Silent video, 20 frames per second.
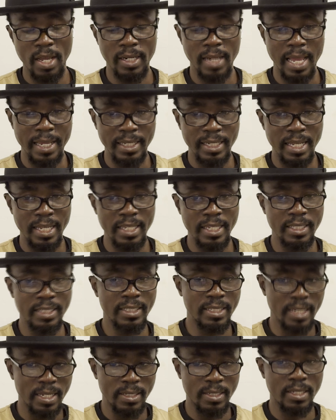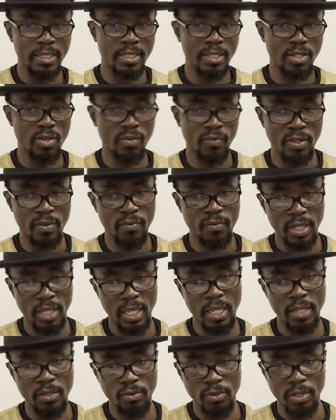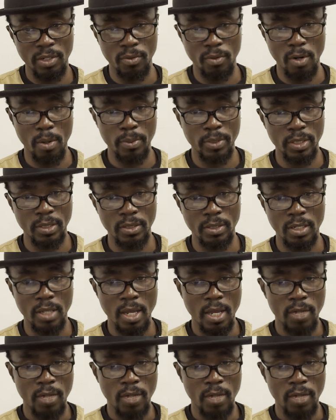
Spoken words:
like the intensity of the volcano eruptions.